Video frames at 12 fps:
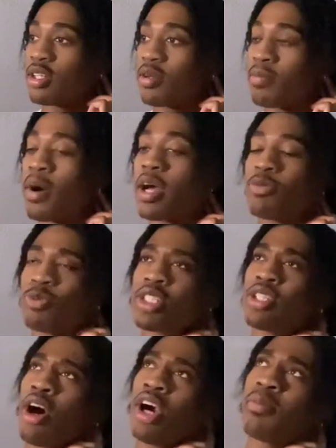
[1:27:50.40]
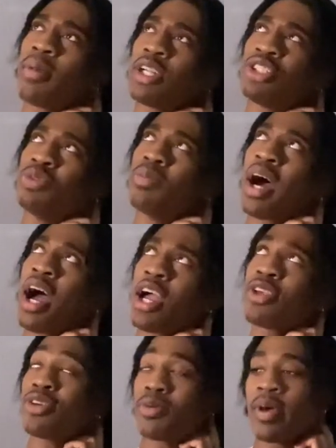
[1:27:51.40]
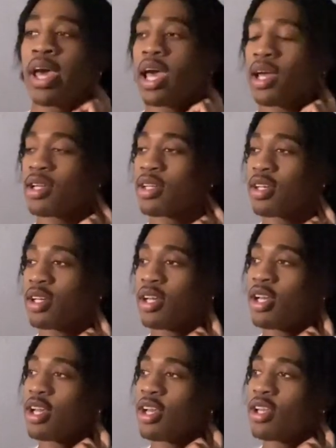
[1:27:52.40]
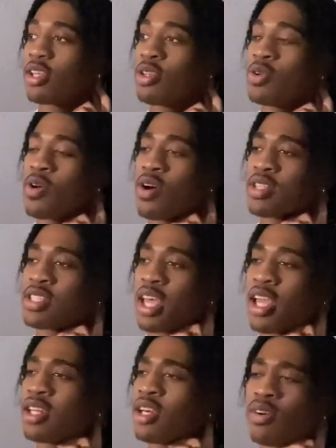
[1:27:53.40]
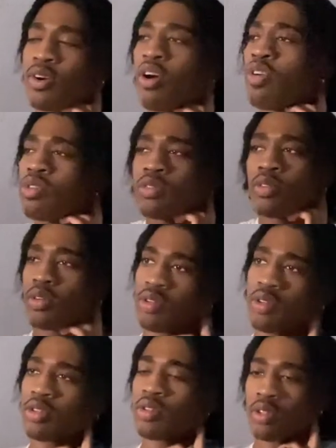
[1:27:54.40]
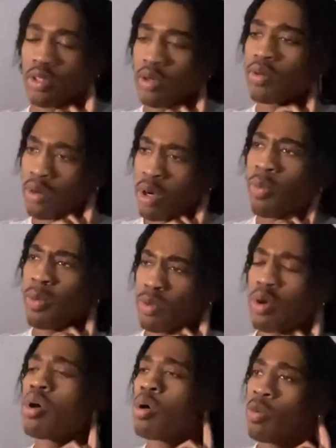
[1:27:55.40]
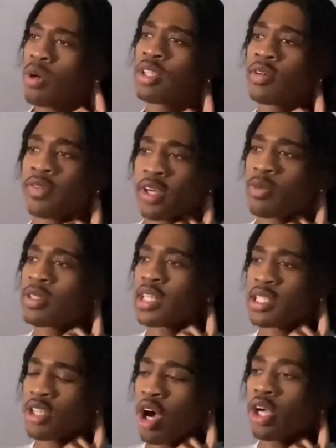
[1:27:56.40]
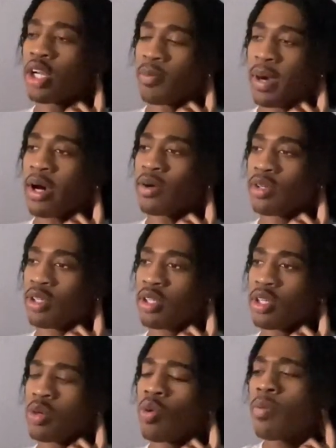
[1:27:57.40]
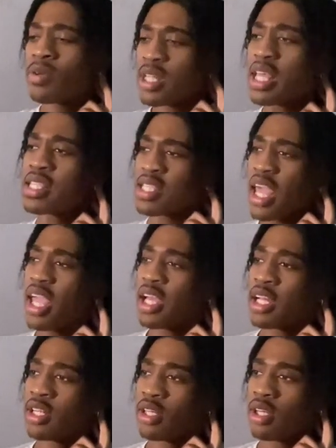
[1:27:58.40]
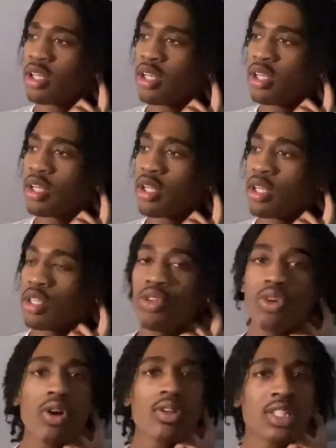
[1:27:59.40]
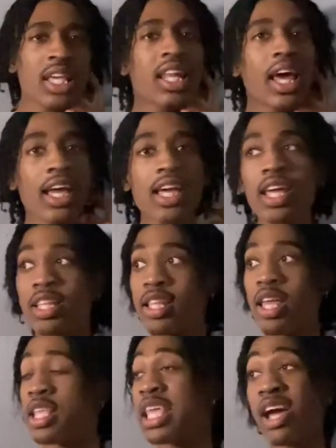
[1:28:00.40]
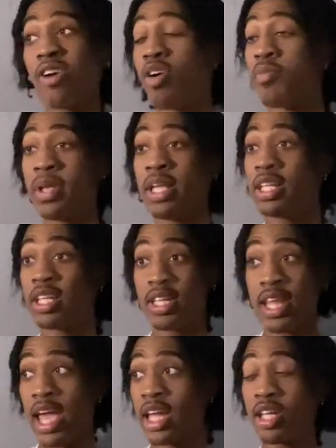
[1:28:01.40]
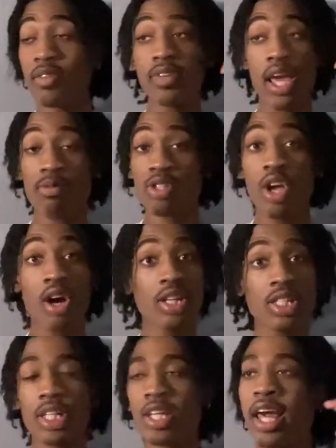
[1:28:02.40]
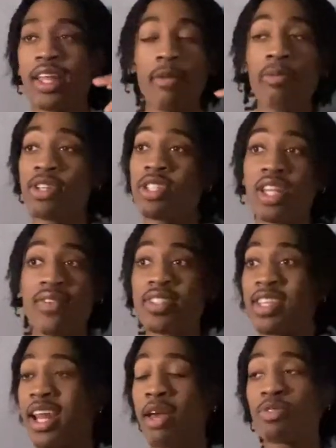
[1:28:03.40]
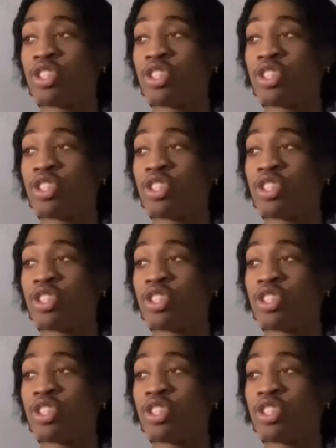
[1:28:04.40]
But was talking about you behind your back. You know what I'm saying? They'll go, well, what the fuck was they talking about? What was they saying? You know what I'm saying? Like, they'll immediately negative. They was talking shit. Like, that person didn't even say they was